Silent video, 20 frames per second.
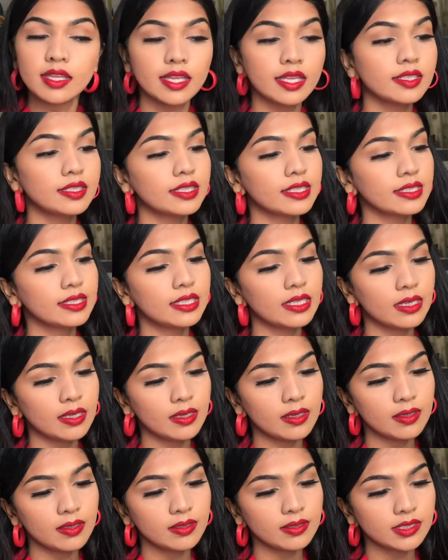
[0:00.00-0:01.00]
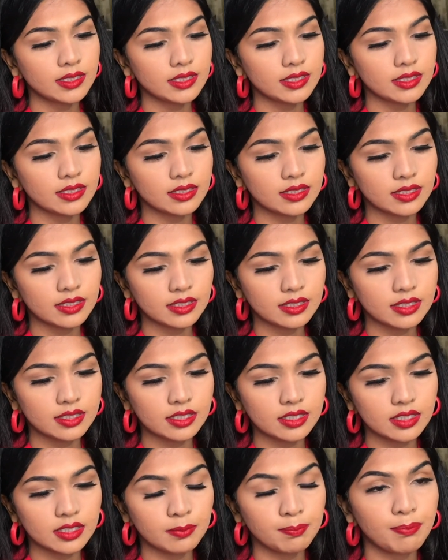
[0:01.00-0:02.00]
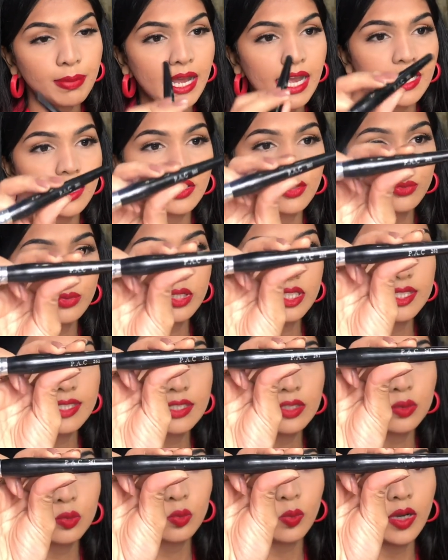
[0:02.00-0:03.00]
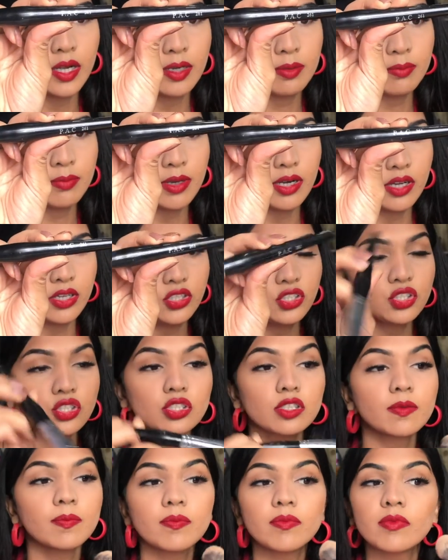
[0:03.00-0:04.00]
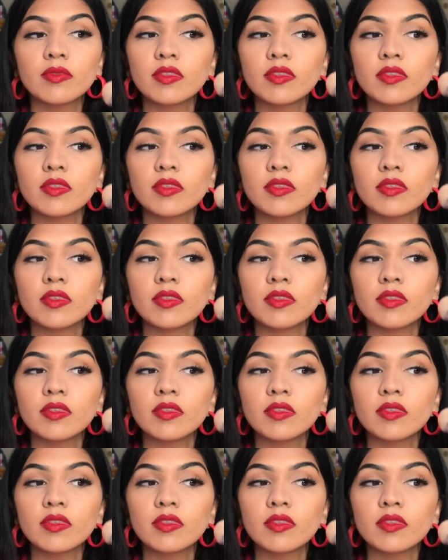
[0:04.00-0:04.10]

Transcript: this is the pack 261 brush